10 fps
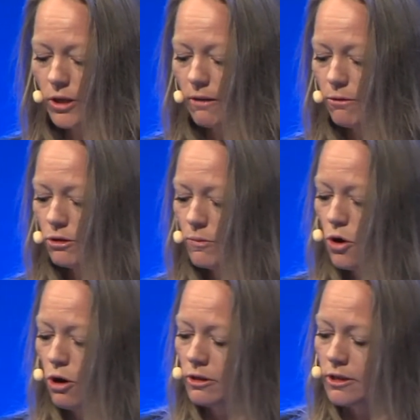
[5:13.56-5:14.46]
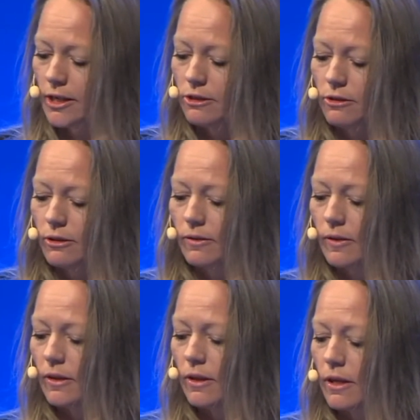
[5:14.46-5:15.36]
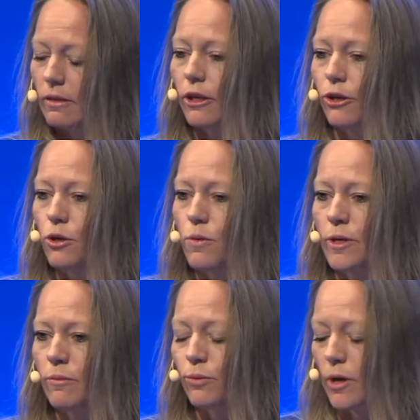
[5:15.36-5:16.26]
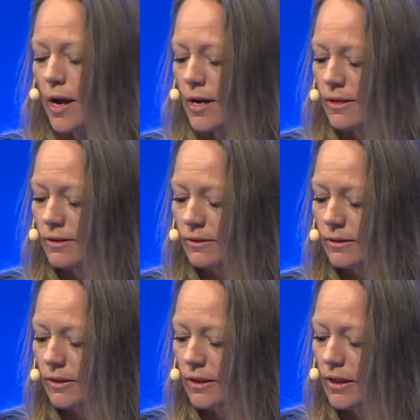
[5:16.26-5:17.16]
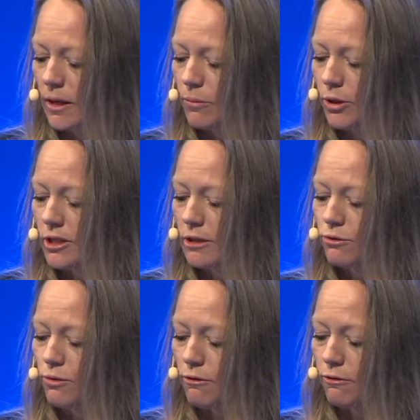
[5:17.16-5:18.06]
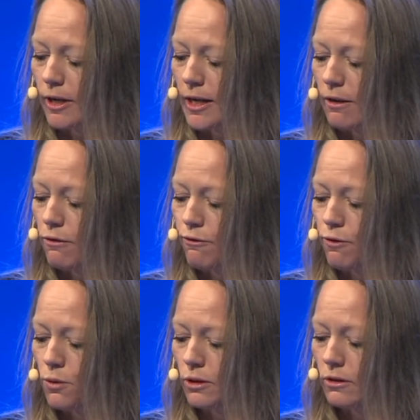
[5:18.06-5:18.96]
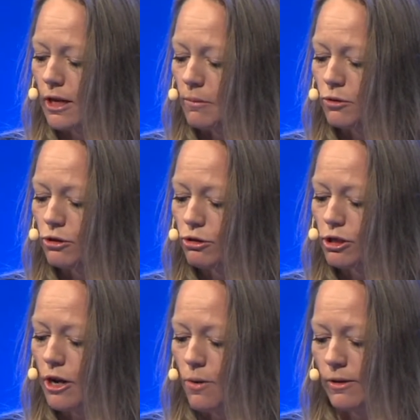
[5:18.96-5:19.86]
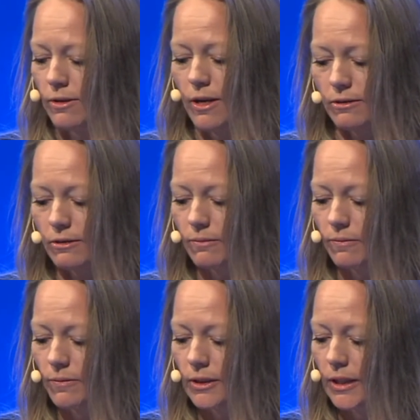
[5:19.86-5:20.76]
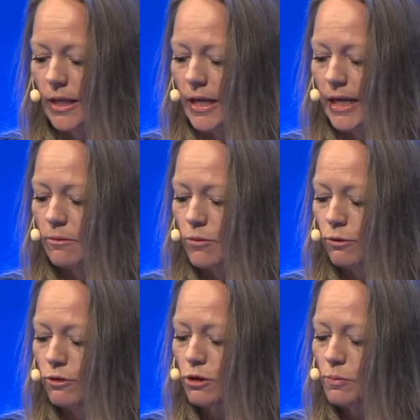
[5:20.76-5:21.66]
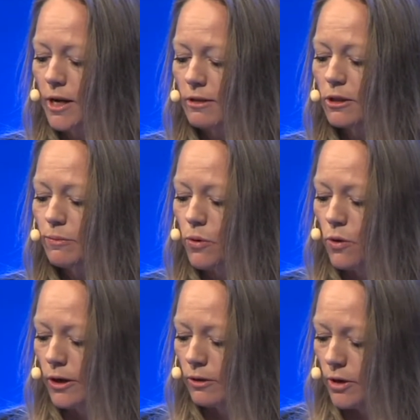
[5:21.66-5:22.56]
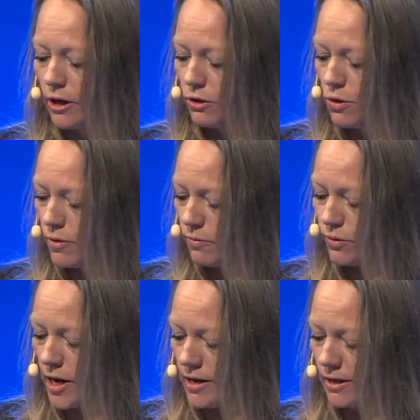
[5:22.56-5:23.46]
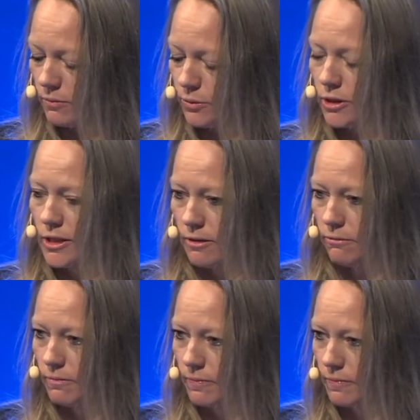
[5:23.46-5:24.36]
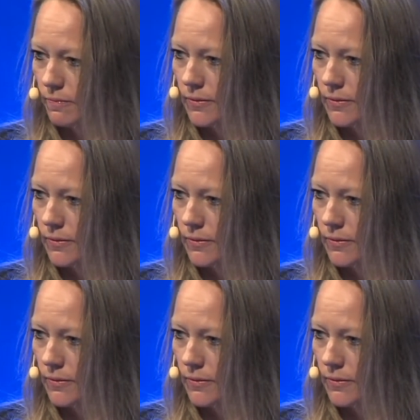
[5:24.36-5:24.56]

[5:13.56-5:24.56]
To give you some context, the human brain perceives roughly 4 times slower than that. It moves us past the point where human brain can perceive.